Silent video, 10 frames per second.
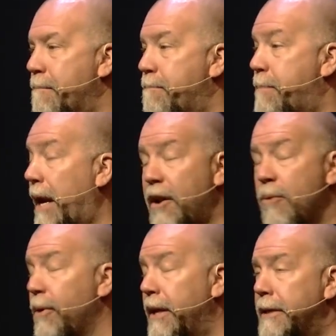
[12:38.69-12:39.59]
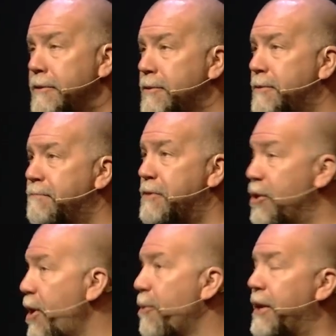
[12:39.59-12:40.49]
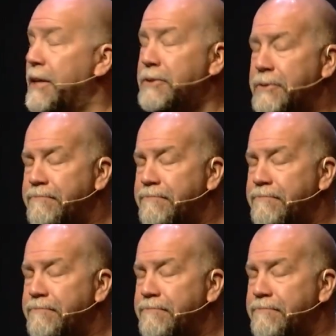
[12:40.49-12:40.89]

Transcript: But I know it is. You know it is.